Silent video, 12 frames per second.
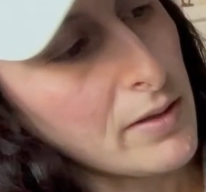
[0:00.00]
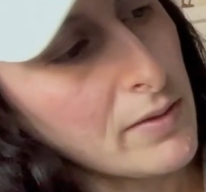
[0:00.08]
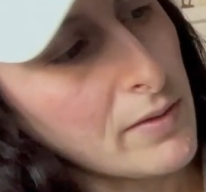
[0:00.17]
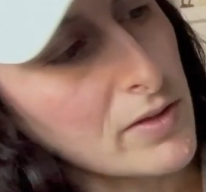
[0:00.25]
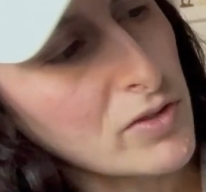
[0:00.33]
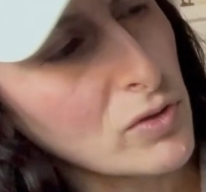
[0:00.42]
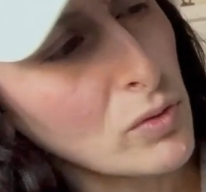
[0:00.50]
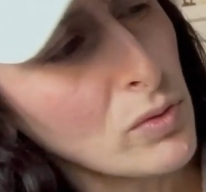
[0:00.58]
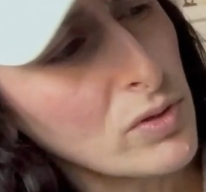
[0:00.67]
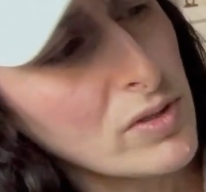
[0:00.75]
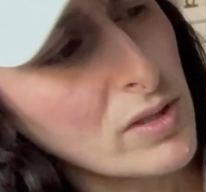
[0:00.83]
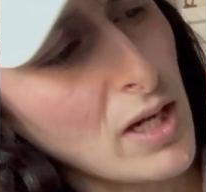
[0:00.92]
the
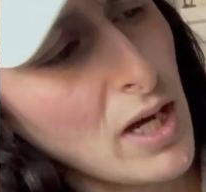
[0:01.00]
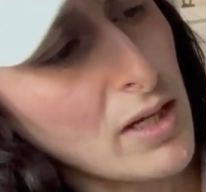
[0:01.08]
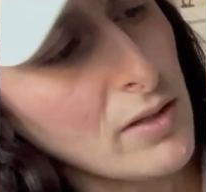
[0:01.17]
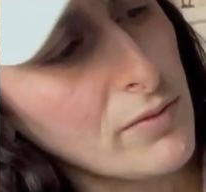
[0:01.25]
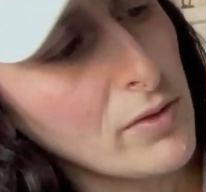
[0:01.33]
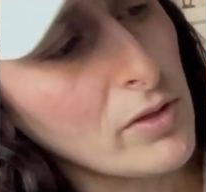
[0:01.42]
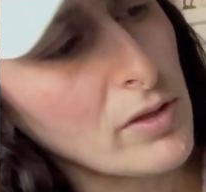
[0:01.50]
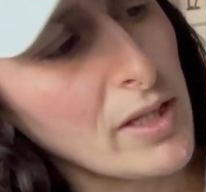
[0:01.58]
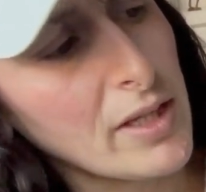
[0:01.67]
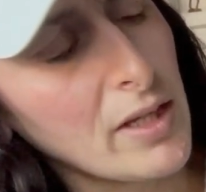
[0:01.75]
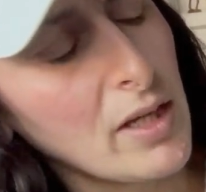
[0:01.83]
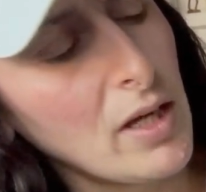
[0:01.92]
soles kind of look
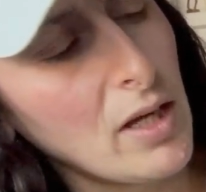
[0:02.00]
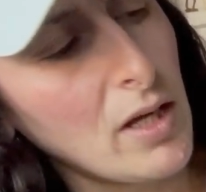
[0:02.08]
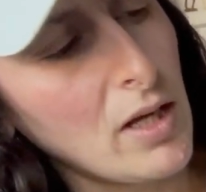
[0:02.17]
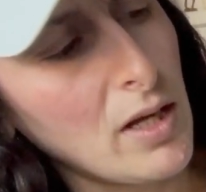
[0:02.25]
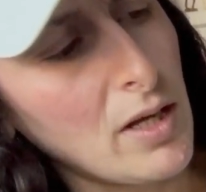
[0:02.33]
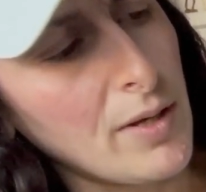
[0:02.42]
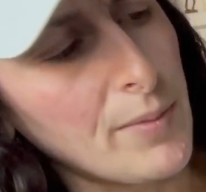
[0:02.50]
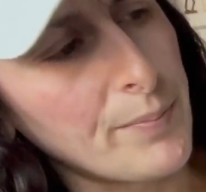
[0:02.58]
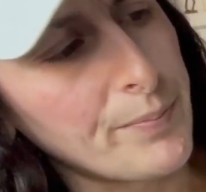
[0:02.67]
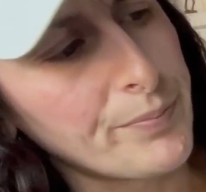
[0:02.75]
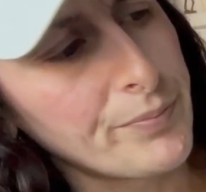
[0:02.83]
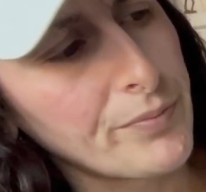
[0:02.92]
like
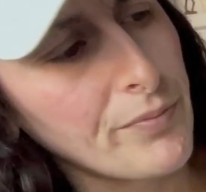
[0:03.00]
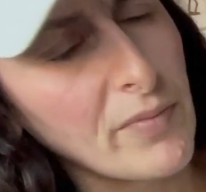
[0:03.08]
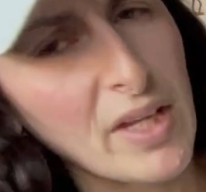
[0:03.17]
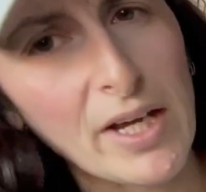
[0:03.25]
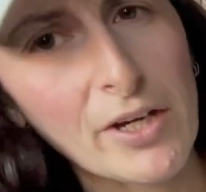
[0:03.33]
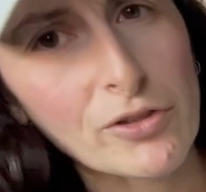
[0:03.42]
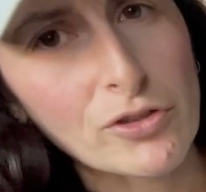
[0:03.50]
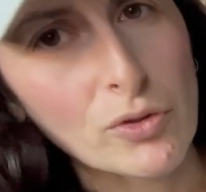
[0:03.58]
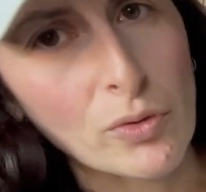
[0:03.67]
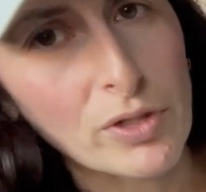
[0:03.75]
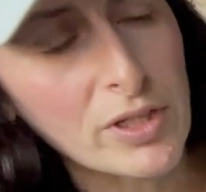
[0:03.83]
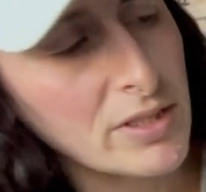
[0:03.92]
Air
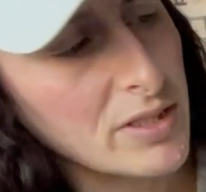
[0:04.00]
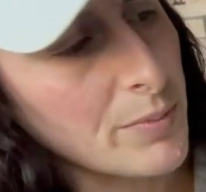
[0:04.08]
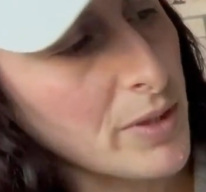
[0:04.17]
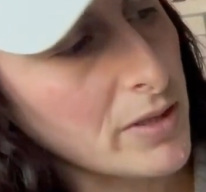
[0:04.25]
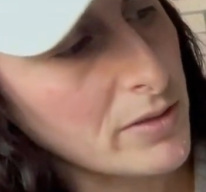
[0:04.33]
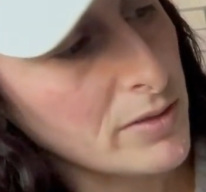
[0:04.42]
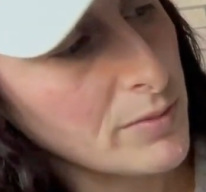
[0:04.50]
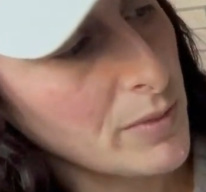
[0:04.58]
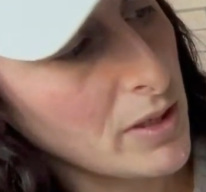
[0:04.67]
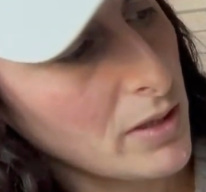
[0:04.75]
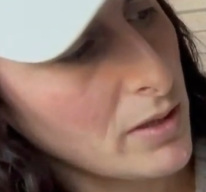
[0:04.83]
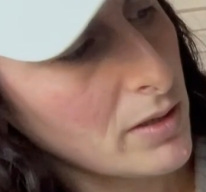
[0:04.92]
Jordans a bit to
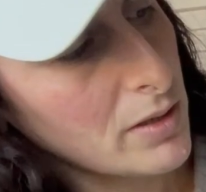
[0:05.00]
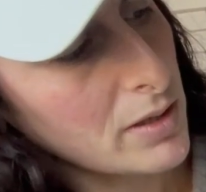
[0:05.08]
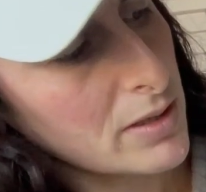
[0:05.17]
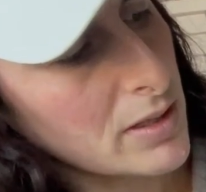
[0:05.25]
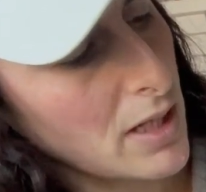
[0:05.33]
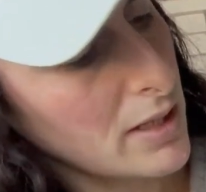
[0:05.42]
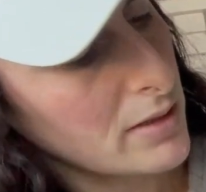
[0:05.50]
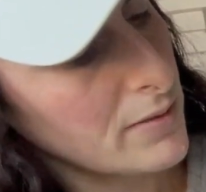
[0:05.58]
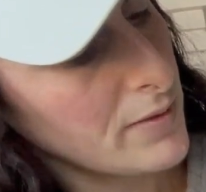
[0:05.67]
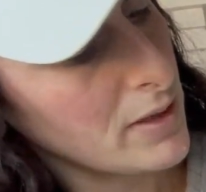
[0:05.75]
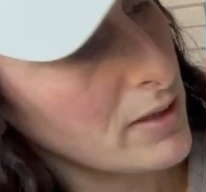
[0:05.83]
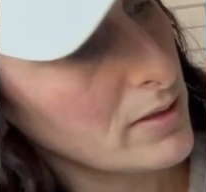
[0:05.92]
me, the sides
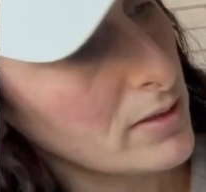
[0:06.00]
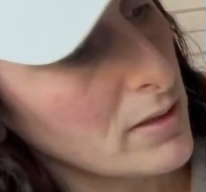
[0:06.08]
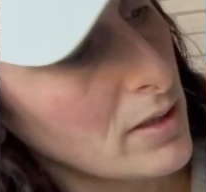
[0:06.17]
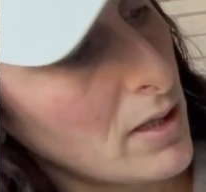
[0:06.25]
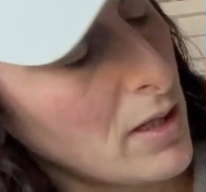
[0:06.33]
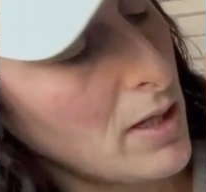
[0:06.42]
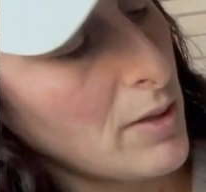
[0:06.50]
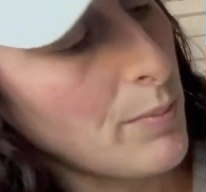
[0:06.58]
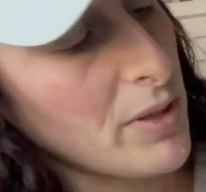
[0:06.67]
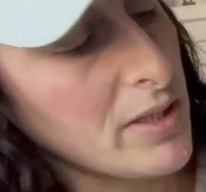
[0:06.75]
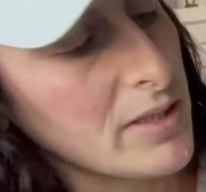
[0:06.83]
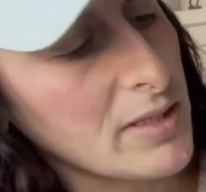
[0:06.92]
of this.
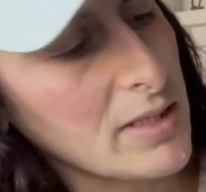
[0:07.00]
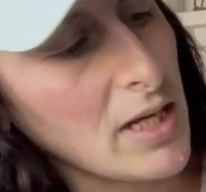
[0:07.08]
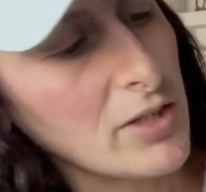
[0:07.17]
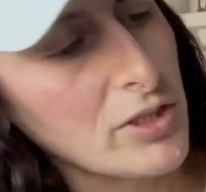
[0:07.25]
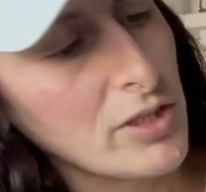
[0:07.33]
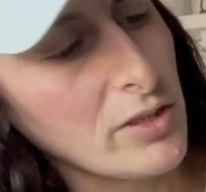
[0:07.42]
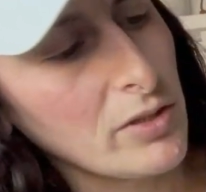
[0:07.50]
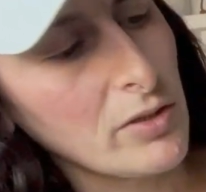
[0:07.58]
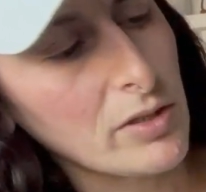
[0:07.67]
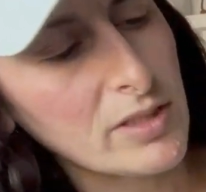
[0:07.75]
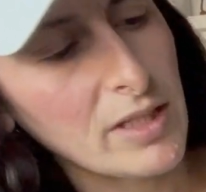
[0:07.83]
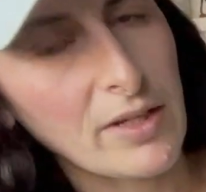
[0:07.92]
But this is actually
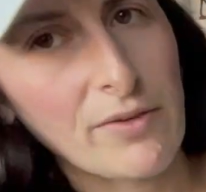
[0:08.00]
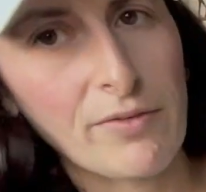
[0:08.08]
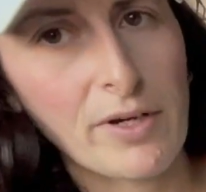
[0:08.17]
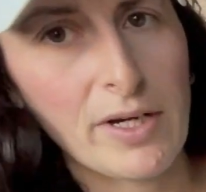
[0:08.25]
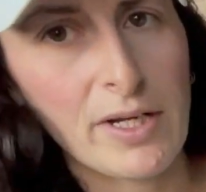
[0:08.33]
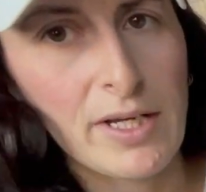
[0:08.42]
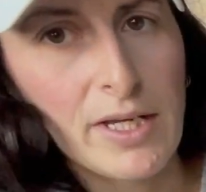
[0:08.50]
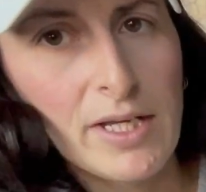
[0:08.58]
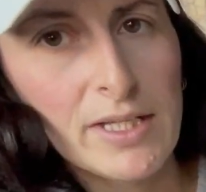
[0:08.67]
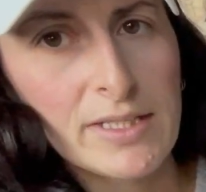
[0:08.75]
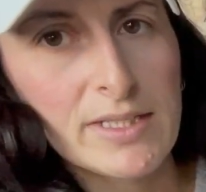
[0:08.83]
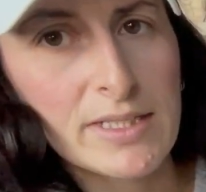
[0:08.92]
looks like a very
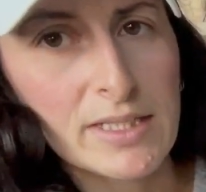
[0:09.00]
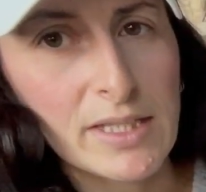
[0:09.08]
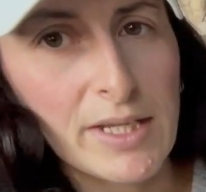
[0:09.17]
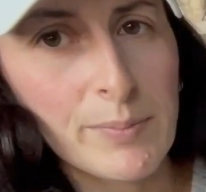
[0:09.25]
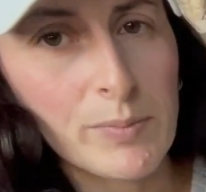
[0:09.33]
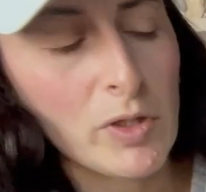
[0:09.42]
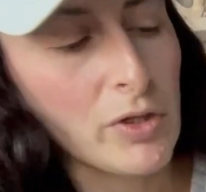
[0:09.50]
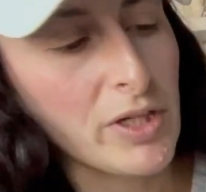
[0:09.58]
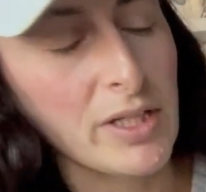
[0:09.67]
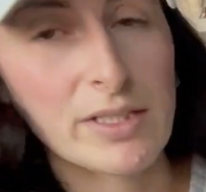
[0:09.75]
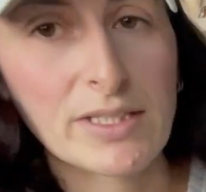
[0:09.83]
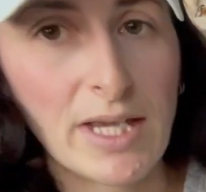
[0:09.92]
slim
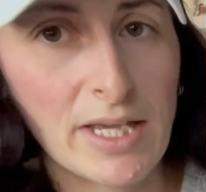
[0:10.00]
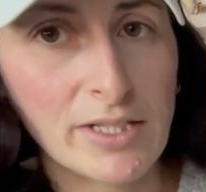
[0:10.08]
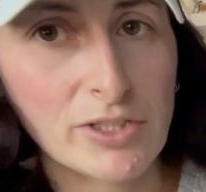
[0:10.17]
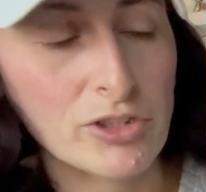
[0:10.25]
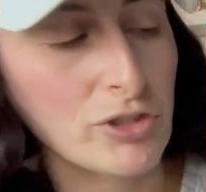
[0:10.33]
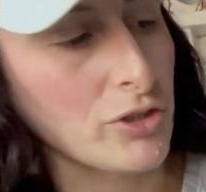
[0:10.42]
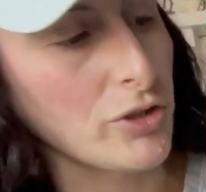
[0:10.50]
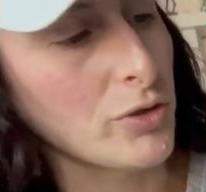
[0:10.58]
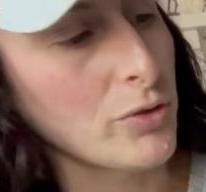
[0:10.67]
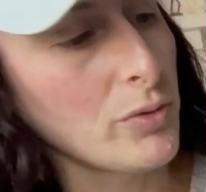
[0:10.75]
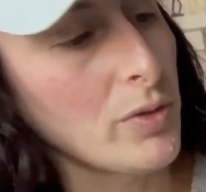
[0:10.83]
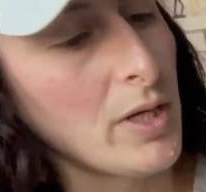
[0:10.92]
looking tennis
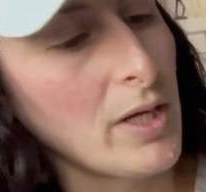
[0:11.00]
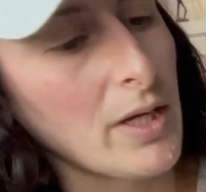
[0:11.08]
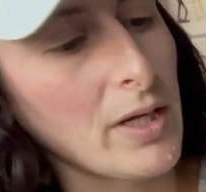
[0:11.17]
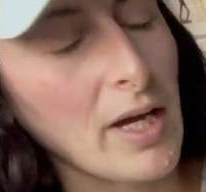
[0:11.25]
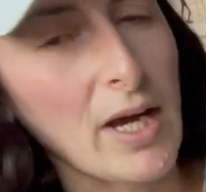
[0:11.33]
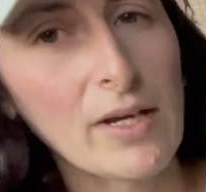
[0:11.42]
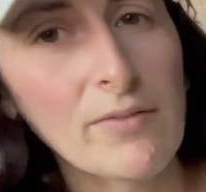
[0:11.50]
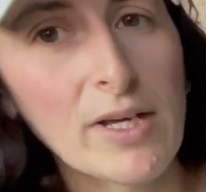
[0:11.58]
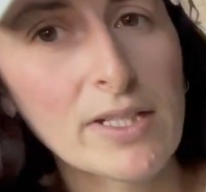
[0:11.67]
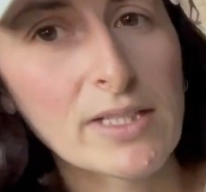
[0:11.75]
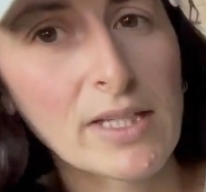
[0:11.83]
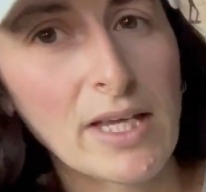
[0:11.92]
shoe. Kind of
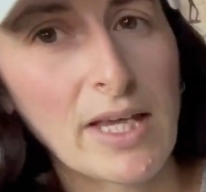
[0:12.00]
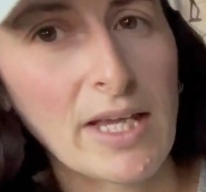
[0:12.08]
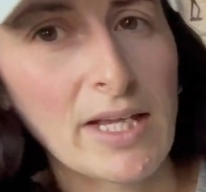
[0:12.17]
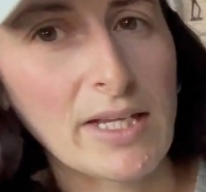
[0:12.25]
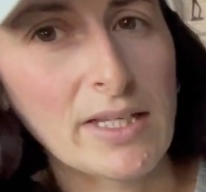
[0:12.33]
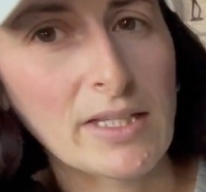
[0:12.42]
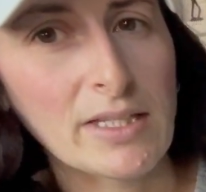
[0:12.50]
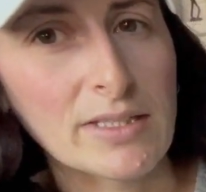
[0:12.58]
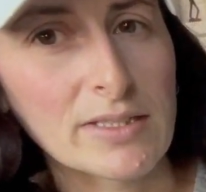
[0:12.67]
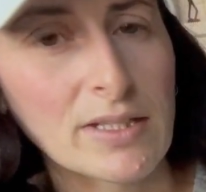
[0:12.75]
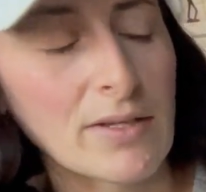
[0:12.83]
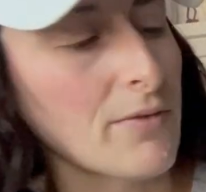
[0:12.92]
has like an
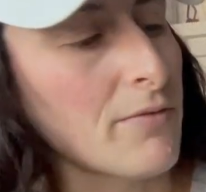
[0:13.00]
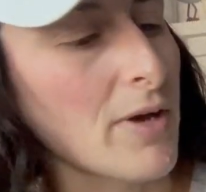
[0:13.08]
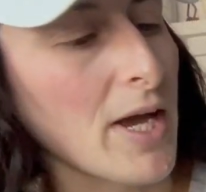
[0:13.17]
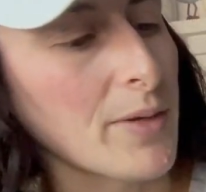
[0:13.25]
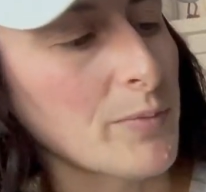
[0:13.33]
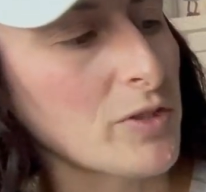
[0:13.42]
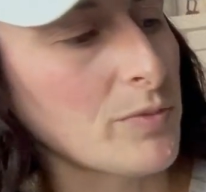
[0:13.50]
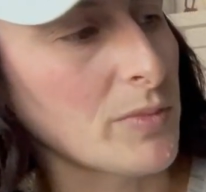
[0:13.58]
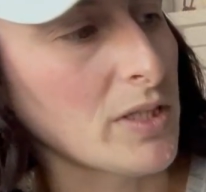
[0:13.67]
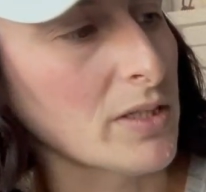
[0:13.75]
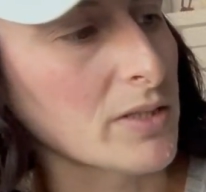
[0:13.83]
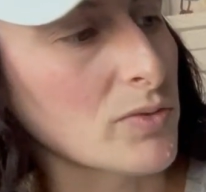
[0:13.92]
80s vibe to
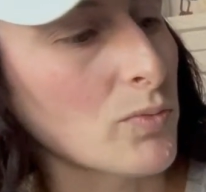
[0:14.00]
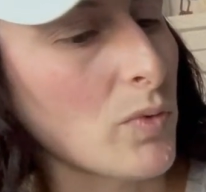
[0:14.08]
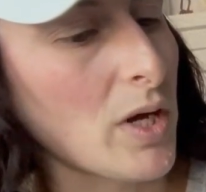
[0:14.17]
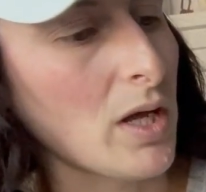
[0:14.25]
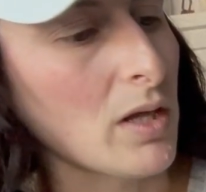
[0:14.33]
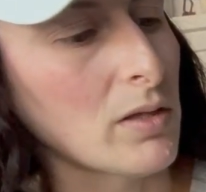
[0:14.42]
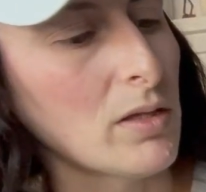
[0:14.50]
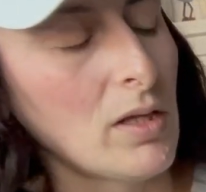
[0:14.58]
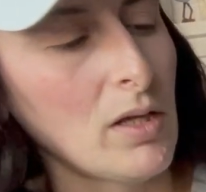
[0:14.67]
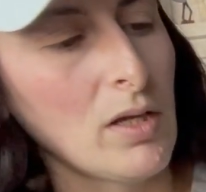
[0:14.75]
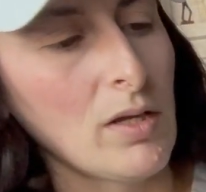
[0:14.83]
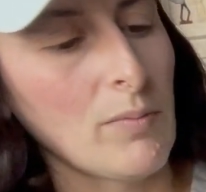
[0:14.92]
me as well.
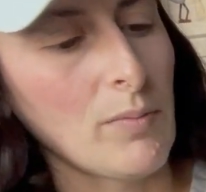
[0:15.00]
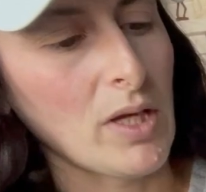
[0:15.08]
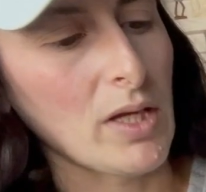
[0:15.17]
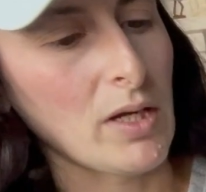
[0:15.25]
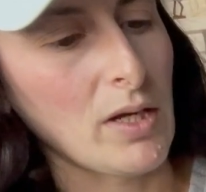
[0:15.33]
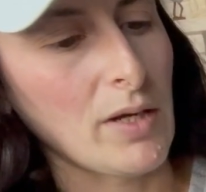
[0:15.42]
But